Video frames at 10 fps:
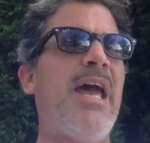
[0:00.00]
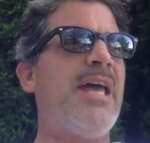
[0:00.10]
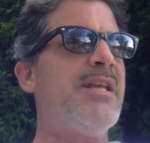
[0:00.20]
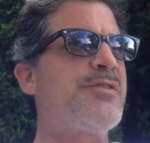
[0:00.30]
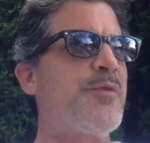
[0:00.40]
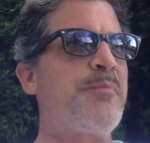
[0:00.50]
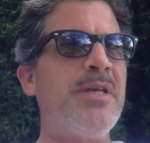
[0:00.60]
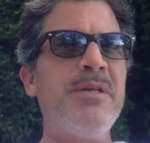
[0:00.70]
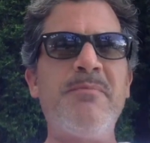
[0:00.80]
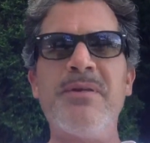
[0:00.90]
and its
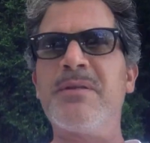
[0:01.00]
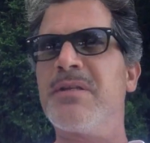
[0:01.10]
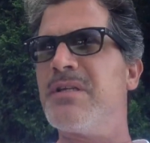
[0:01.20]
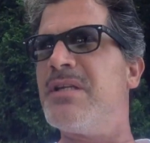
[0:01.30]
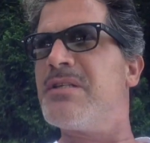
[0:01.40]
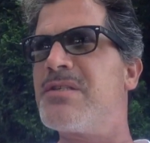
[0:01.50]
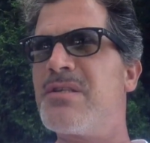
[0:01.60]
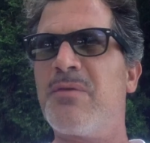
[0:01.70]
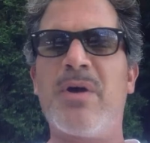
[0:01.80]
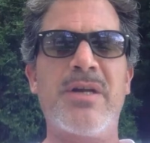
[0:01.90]
repeatability, and
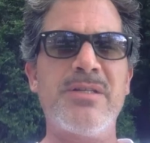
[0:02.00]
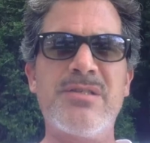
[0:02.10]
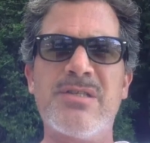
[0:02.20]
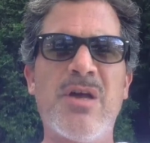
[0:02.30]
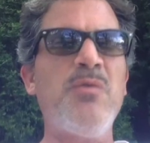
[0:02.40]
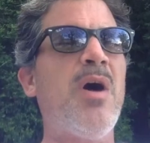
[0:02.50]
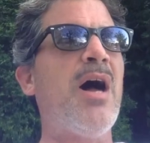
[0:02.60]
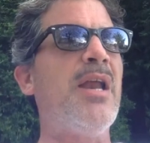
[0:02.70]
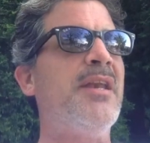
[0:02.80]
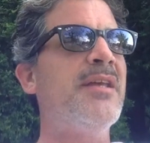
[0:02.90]
so on and so
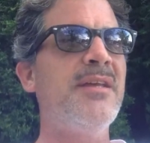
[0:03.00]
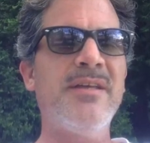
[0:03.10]
on.